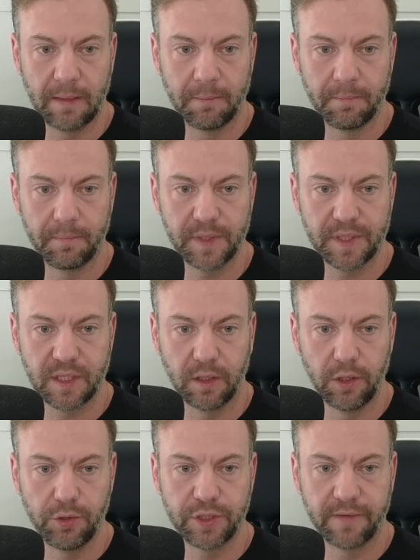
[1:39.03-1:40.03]

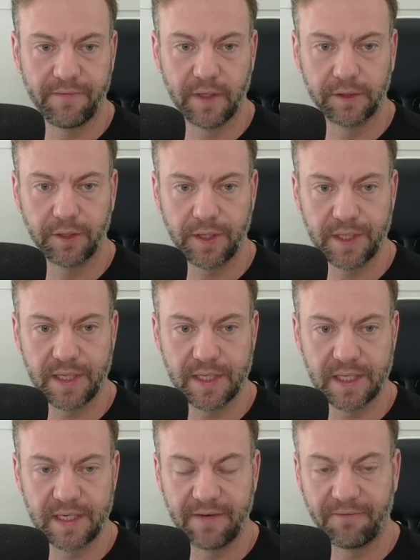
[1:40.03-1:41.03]
solution filter. You see it's a
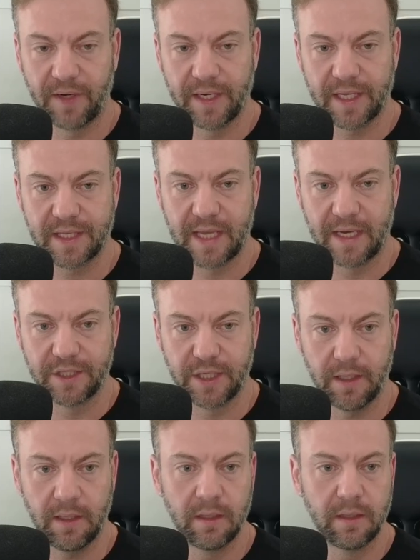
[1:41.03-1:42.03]
different extension,
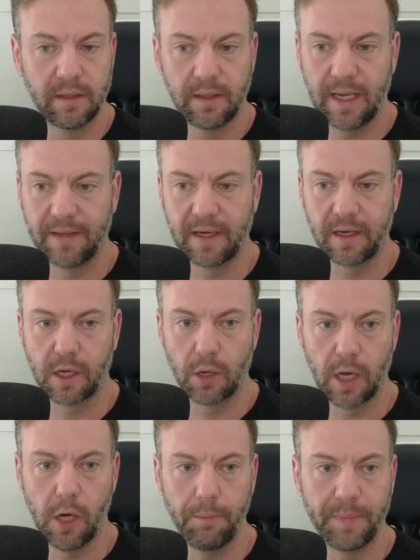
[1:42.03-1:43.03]
and then you go to
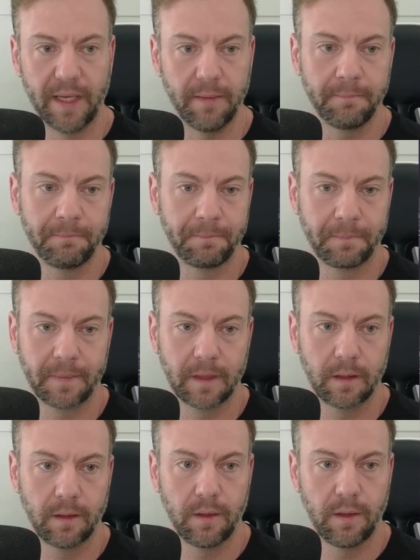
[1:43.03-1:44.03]
open.
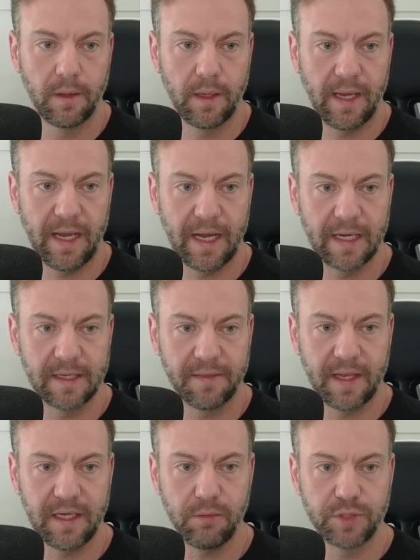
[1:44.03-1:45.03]
And then
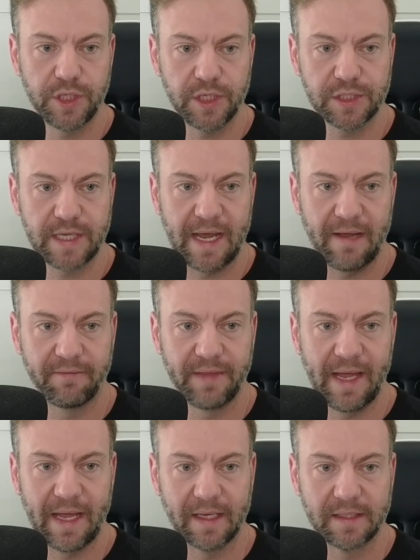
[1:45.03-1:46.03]
you just have
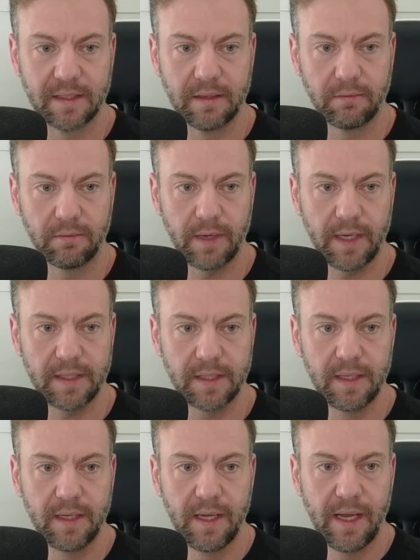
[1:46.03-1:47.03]
that, right?
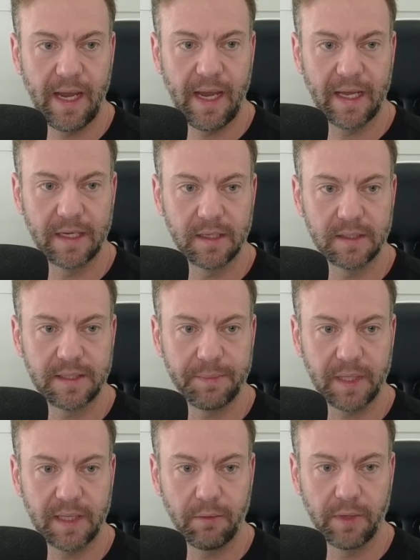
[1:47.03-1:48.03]
And
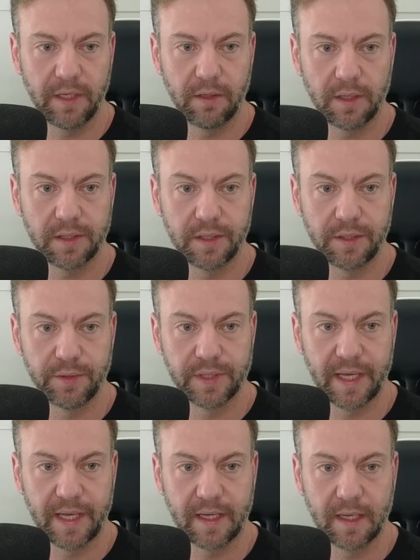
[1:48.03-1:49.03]
typically what you'd also do is
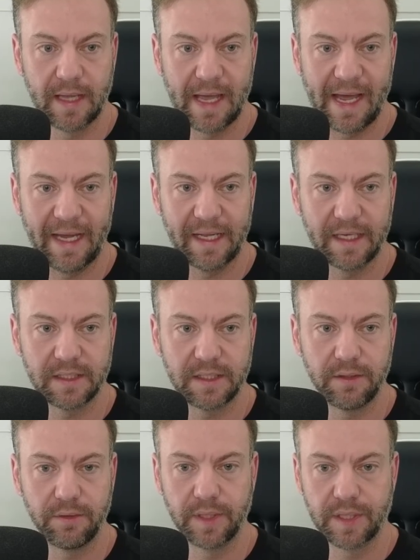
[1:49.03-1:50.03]
add it
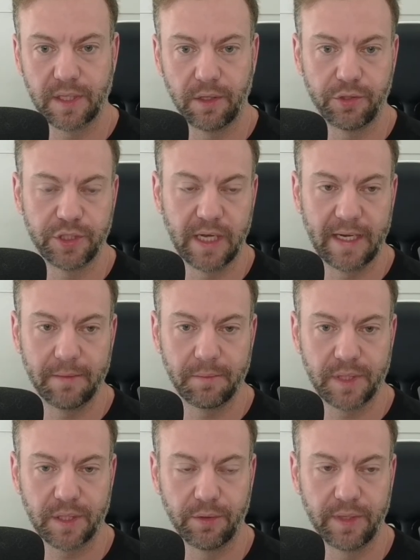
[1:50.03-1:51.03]
to the solution item,
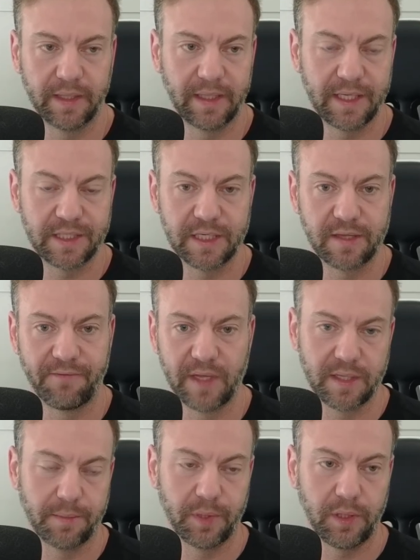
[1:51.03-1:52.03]
so at least it's
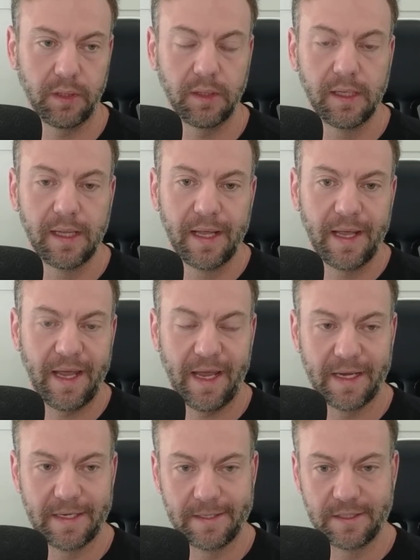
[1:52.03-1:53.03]
visible,
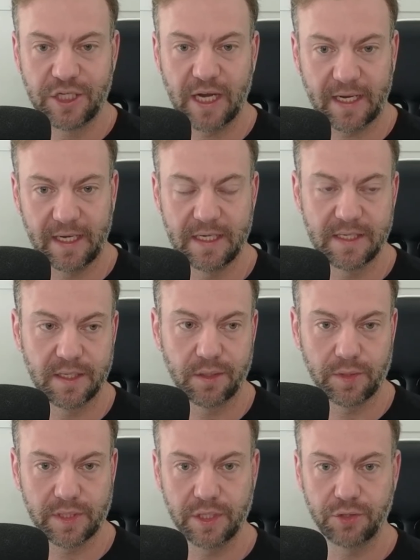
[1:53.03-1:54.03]
and check it into source
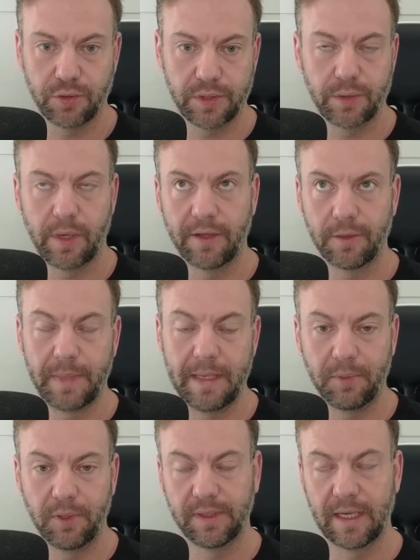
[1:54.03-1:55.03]
control. So other
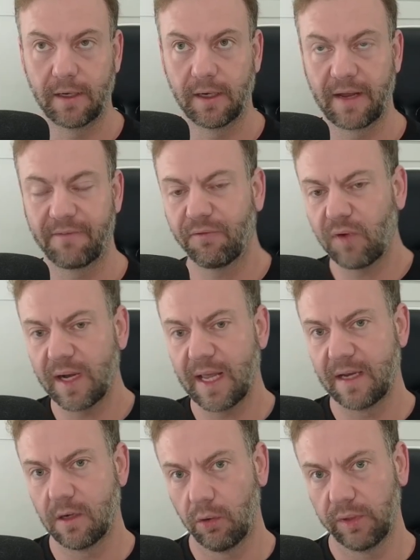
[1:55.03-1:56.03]
people that are front
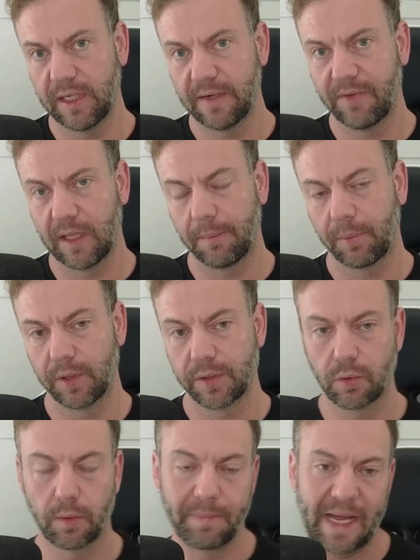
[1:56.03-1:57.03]
end only developers
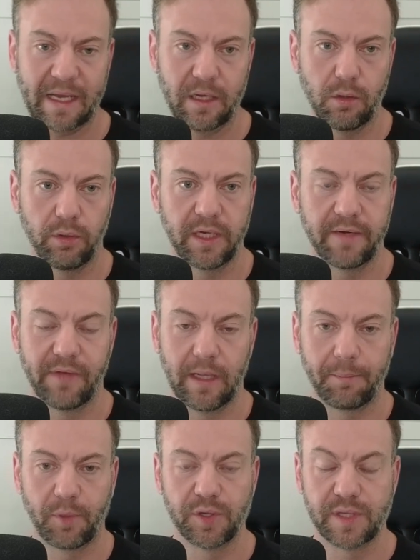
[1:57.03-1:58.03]
or back end only
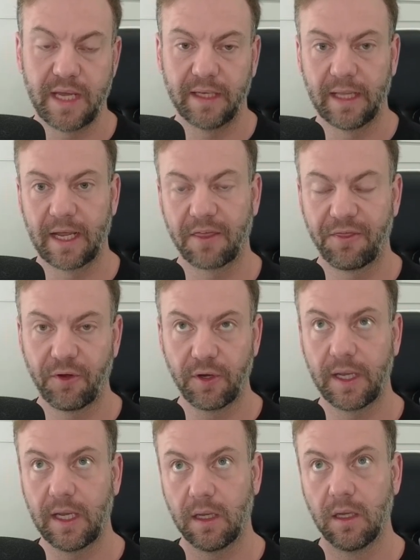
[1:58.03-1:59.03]
developers in
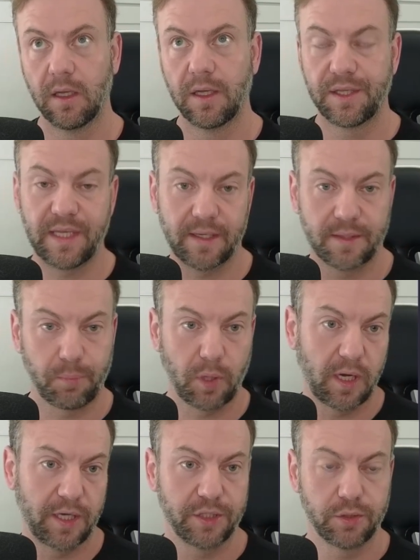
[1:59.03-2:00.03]
30 CS
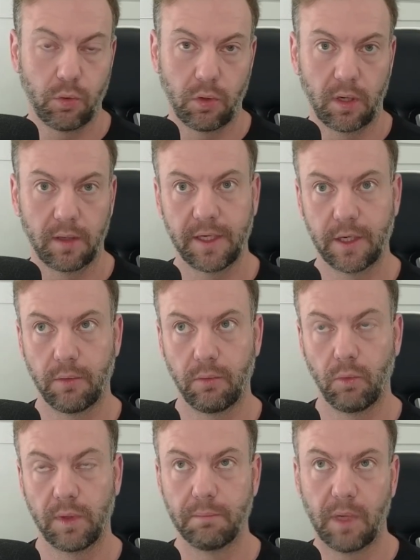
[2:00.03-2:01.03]
proj or,
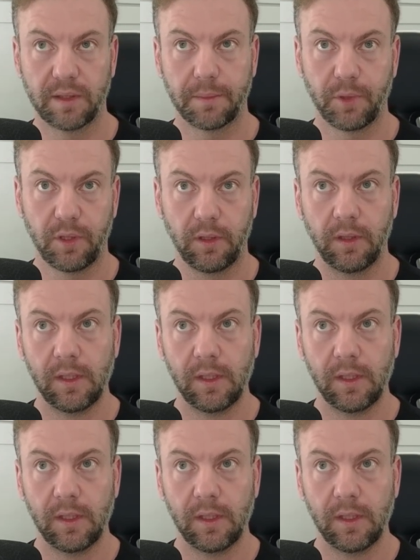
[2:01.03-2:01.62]
with multiple,